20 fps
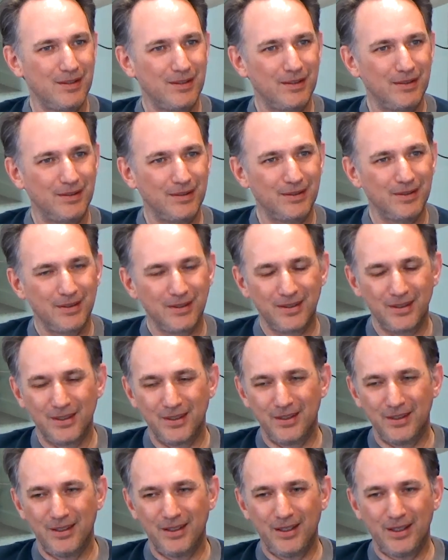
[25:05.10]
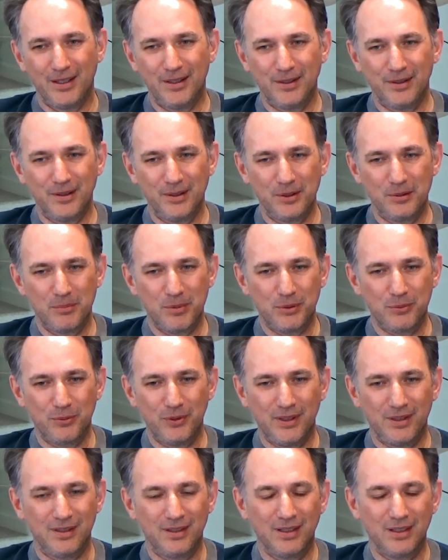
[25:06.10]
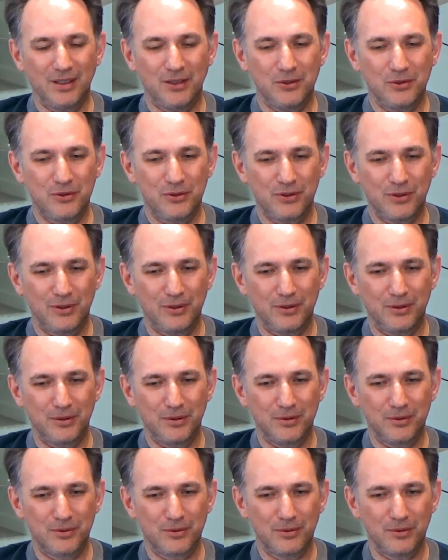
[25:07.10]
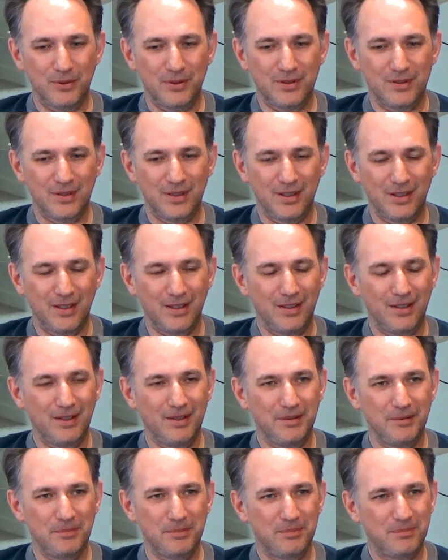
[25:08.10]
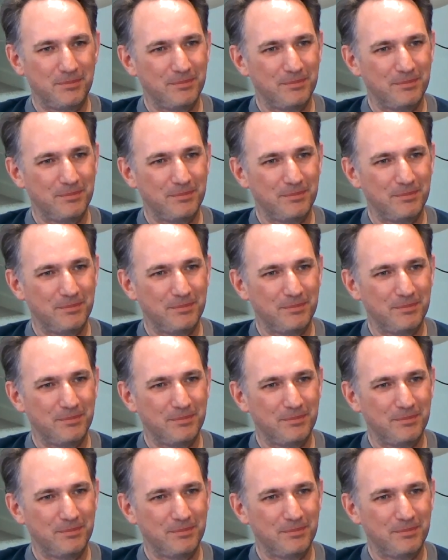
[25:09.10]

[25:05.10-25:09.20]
and anything in between, So it's it